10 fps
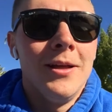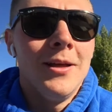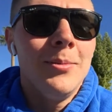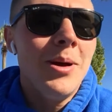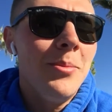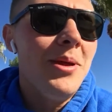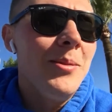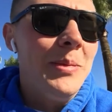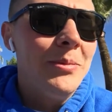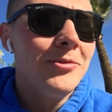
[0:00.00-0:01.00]

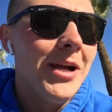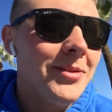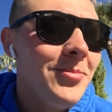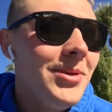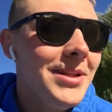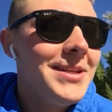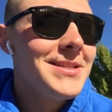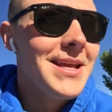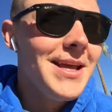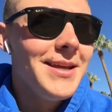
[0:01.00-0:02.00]
Many people write to me and they
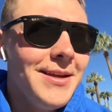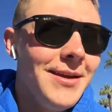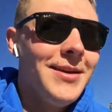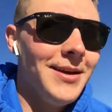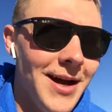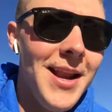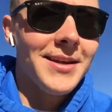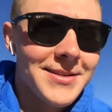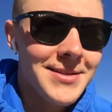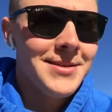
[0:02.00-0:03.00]
say,
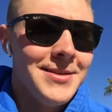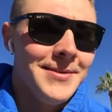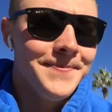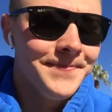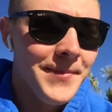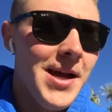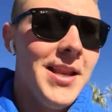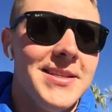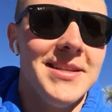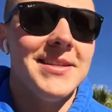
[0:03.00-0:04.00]
Alex,
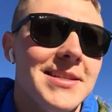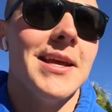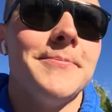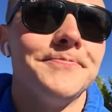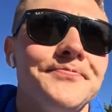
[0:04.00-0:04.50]
Alex they say,